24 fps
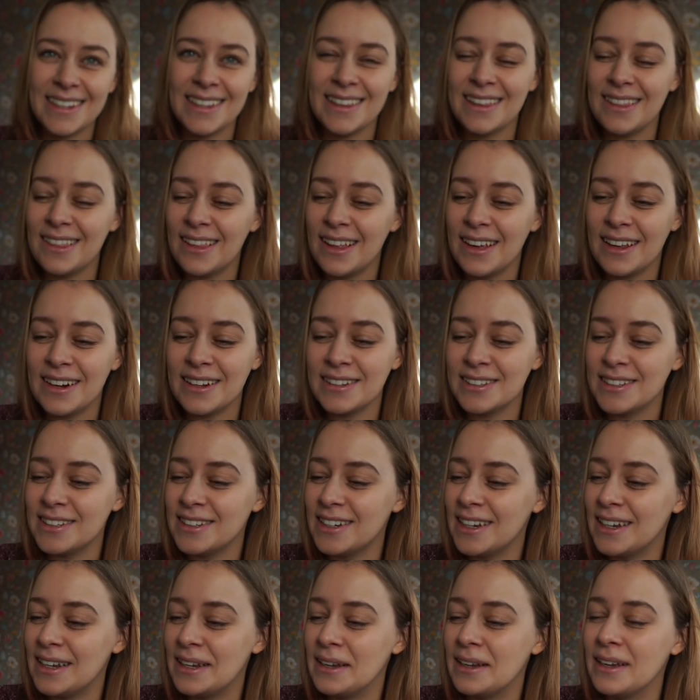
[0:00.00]
the lighting
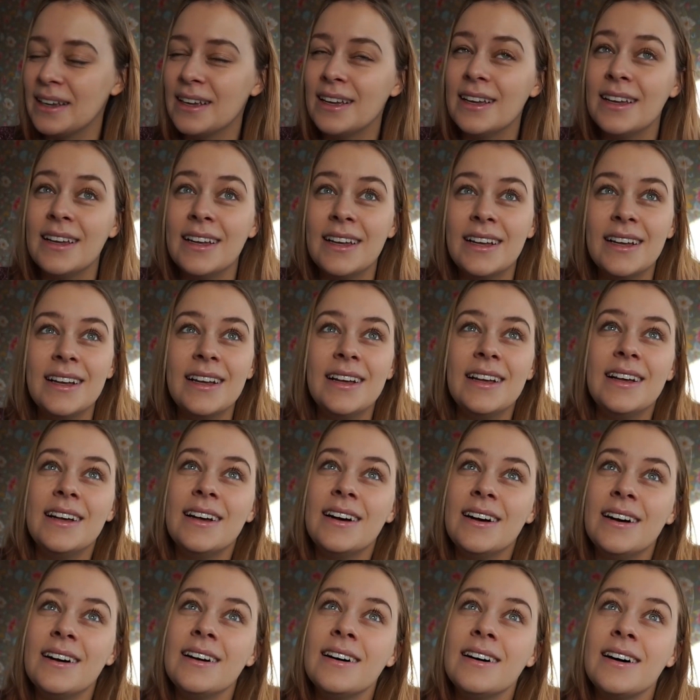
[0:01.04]
today.
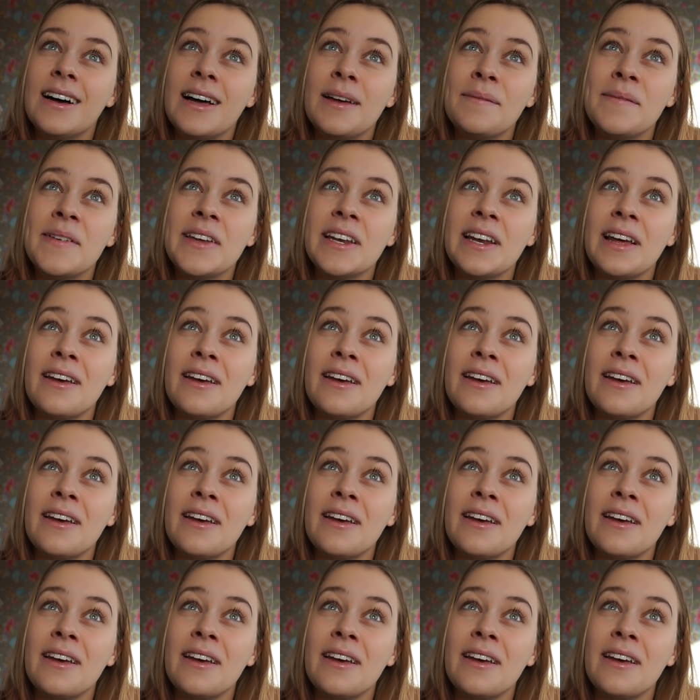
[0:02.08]
I mean,